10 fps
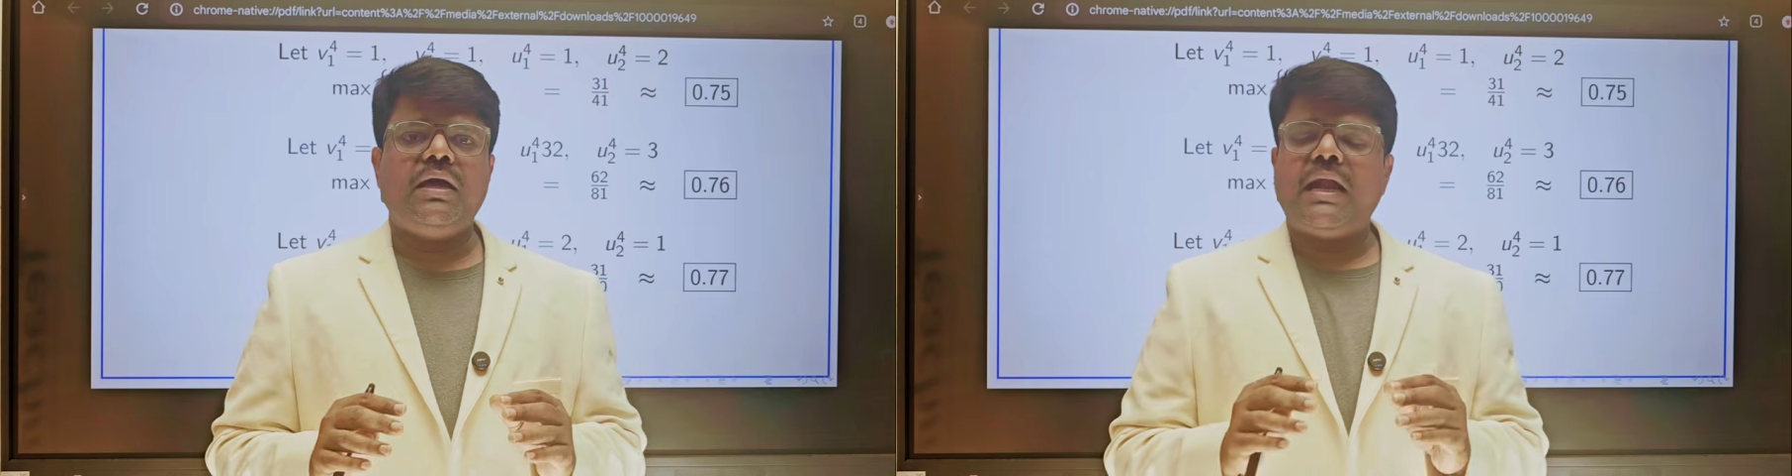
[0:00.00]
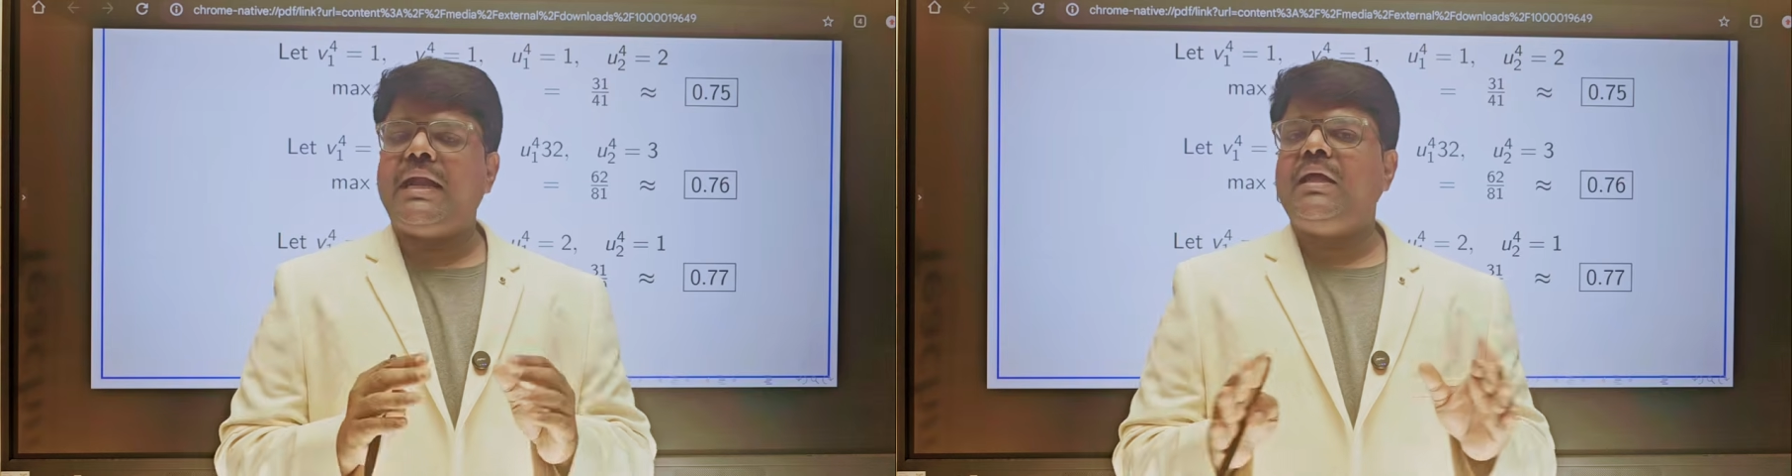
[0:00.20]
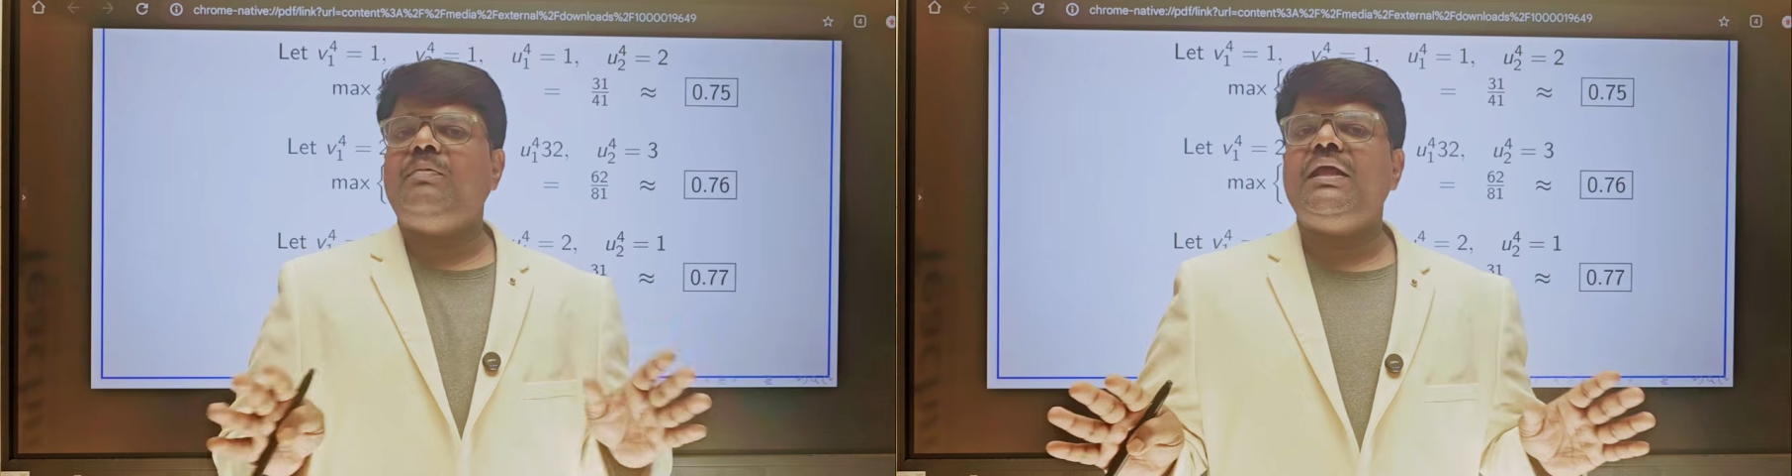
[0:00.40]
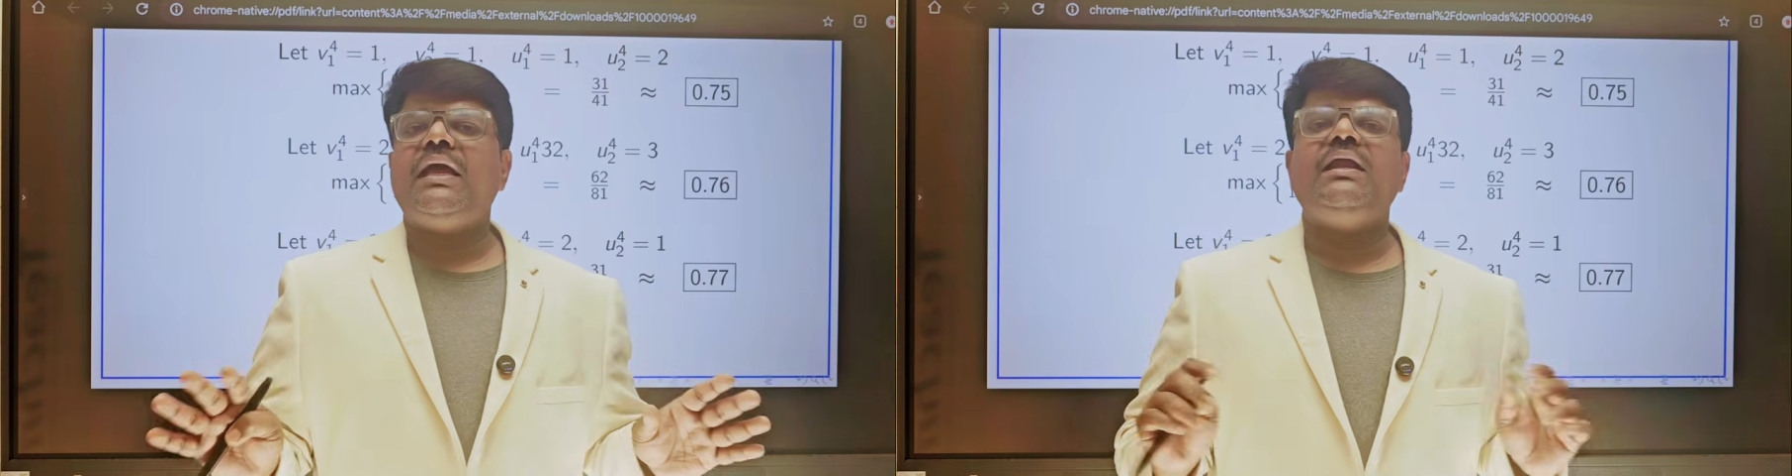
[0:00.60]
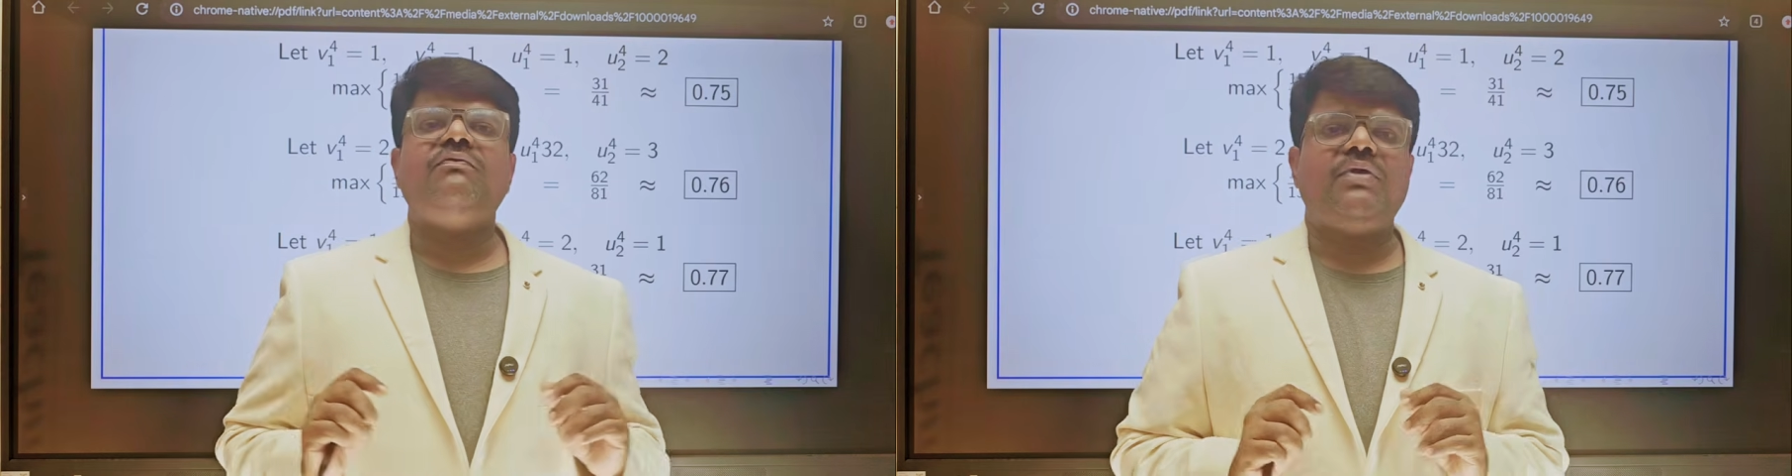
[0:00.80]
randomly
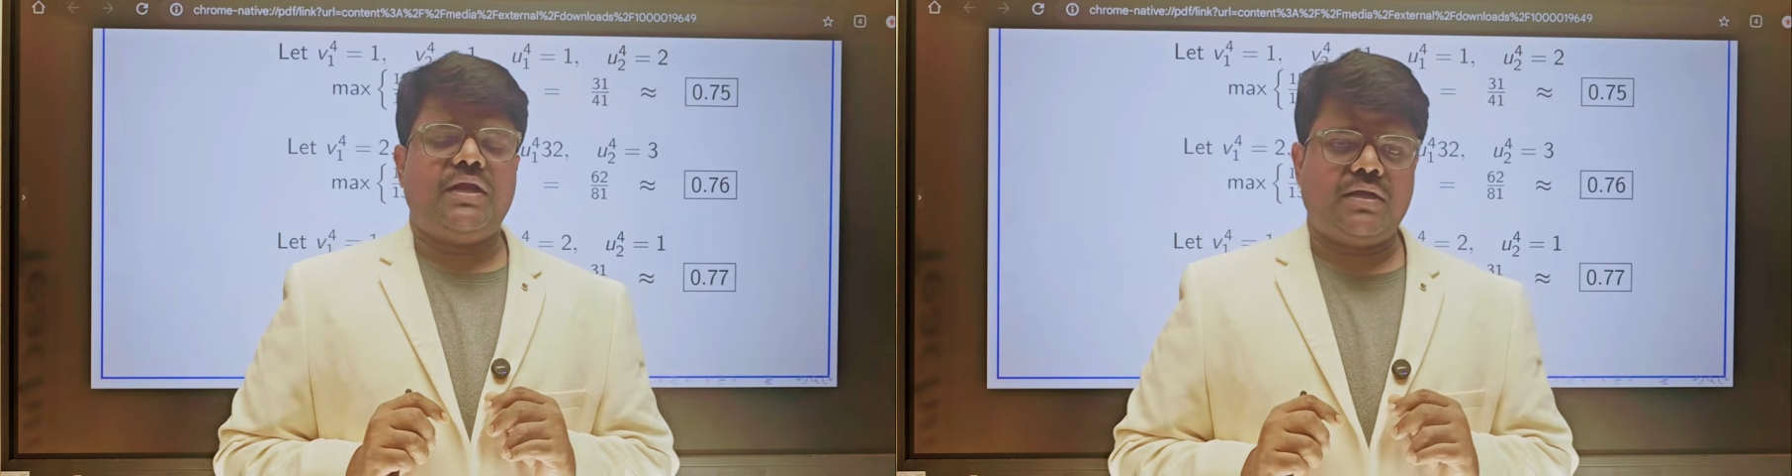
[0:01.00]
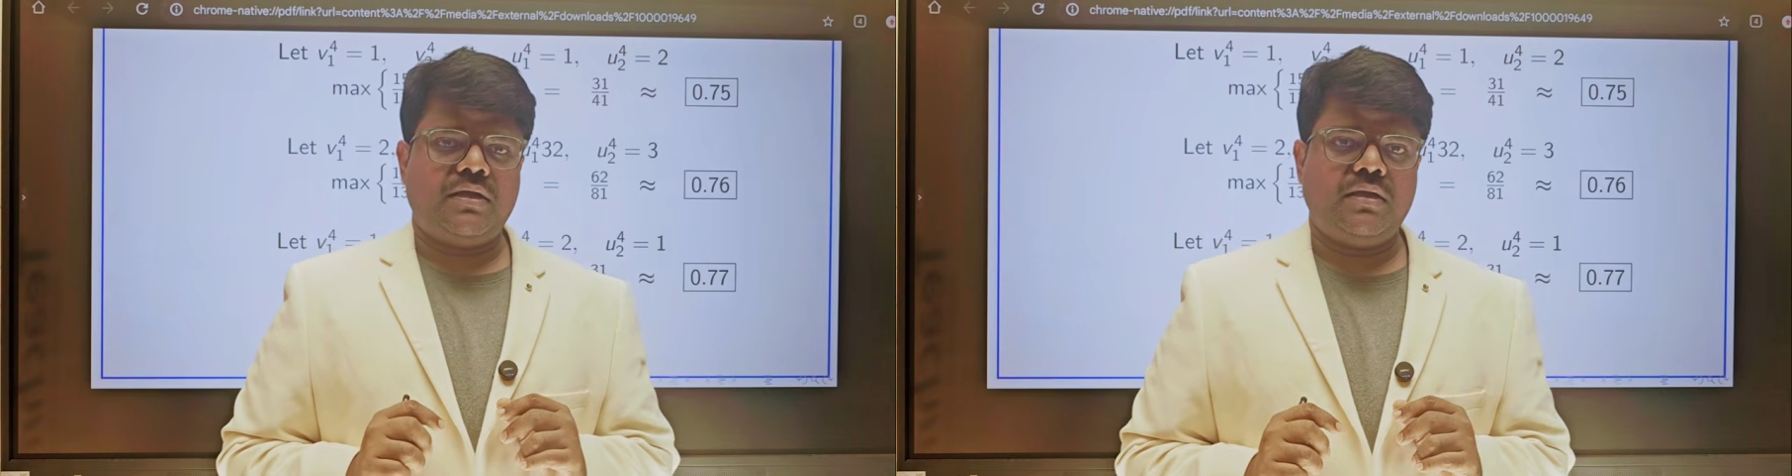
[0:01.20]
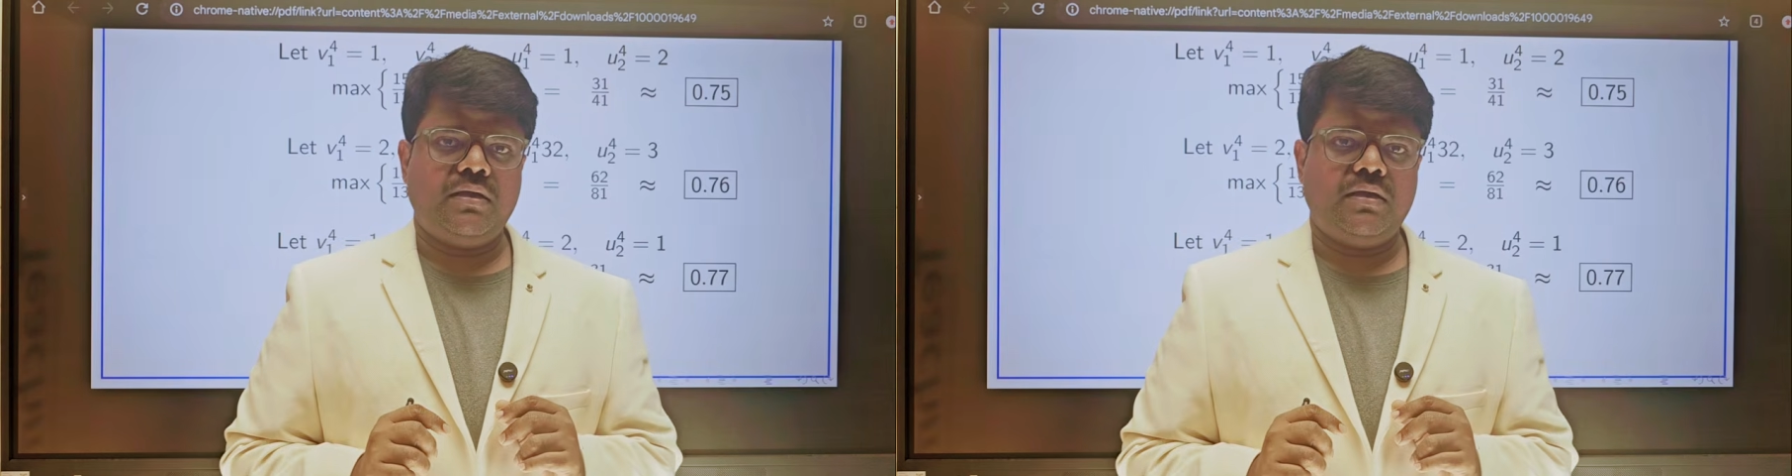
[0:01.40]
any weight.